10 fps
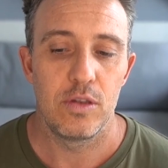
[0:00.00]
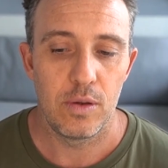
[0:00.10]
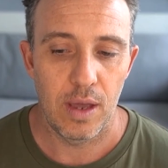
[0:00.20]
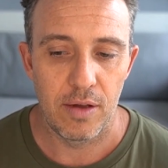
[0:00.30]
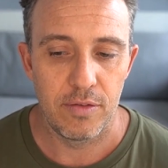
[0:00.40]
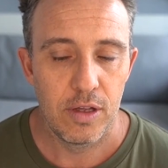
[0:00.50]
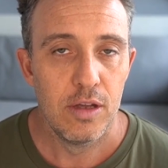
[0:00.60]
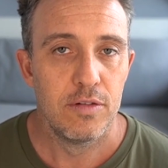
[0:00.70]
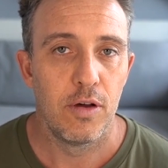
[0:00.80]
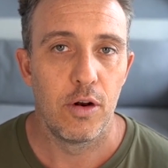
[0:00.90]
you have
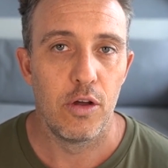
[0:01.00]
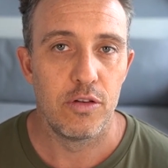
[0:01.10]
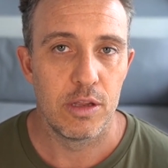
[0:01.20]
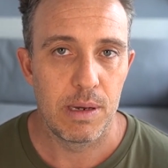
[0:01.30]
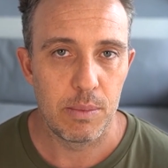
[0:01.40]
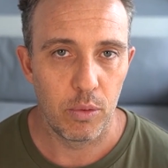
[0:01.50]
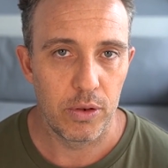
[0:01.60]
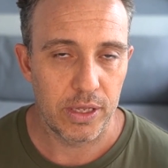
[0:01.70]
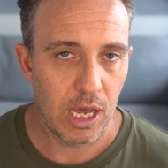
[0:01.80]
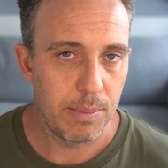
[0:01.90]
photos of the people
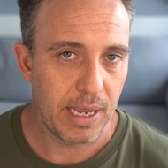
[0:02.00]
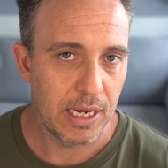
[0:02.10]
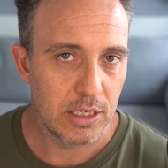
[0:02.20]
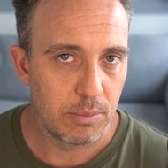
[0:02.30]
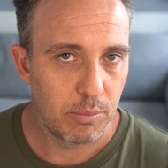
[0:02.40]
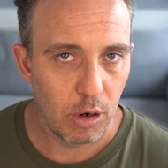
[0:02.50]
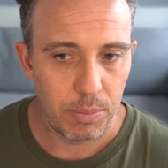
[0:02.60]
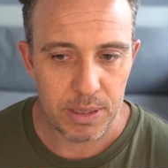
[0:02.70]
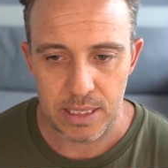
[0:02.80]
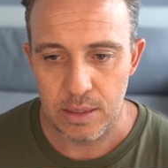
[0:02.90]
that are coming out to the
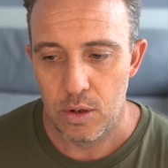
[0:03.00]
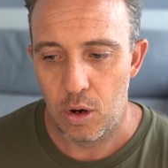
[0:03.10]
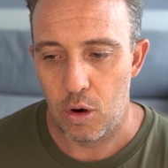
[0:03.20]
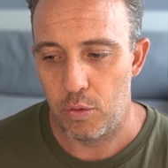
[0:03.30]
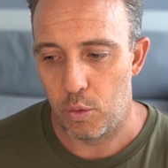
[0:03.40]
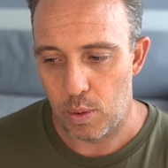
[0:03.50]
property on the